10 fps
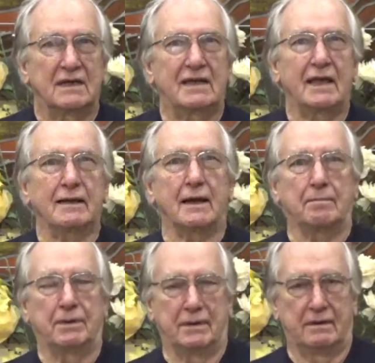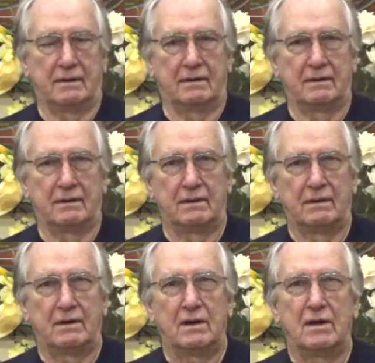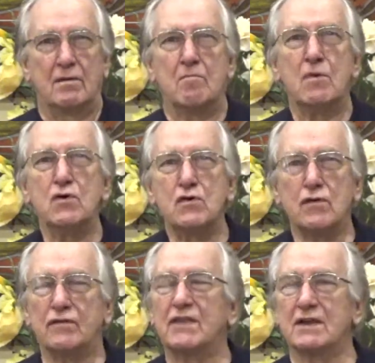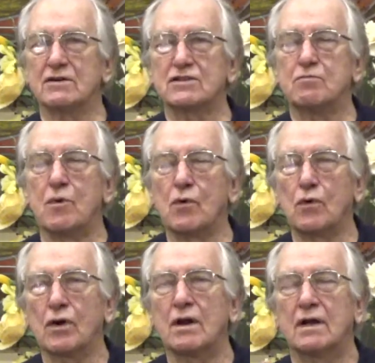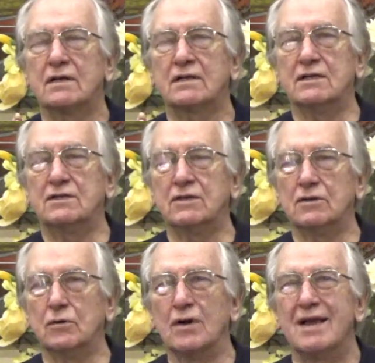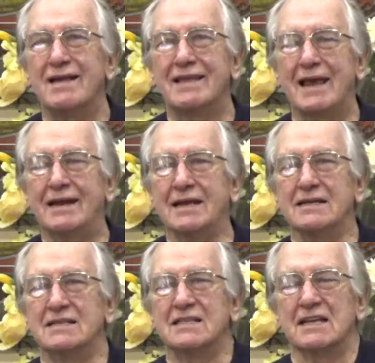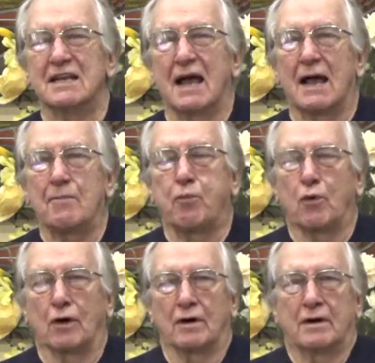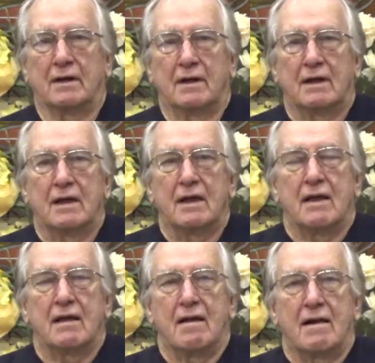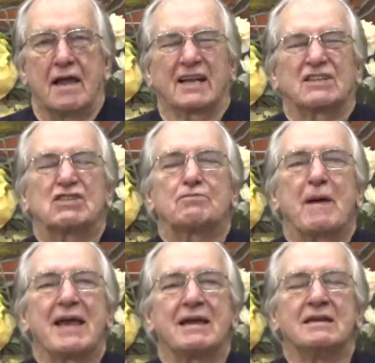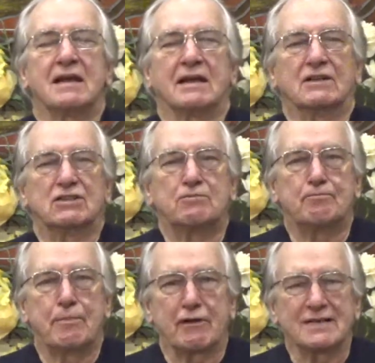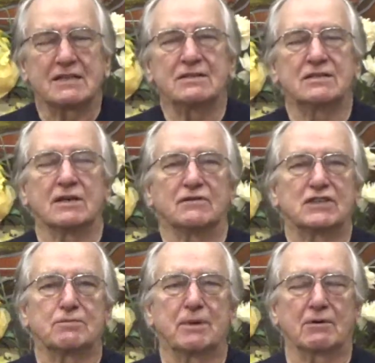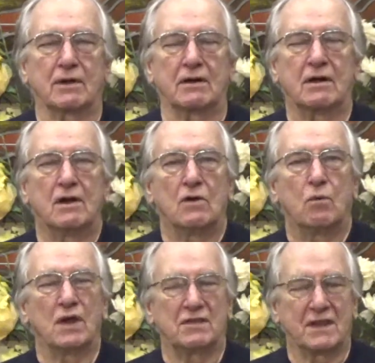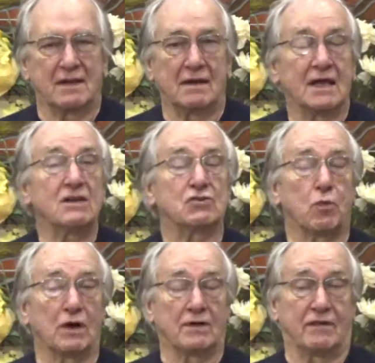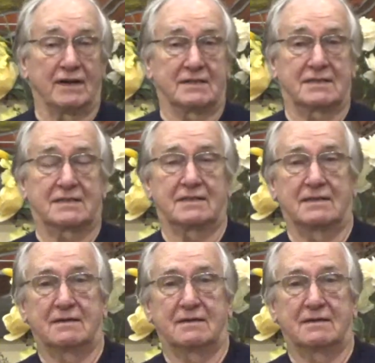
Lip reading: get up, move, there's more to do. That is the upward, expanding presence of spirit within each one of us.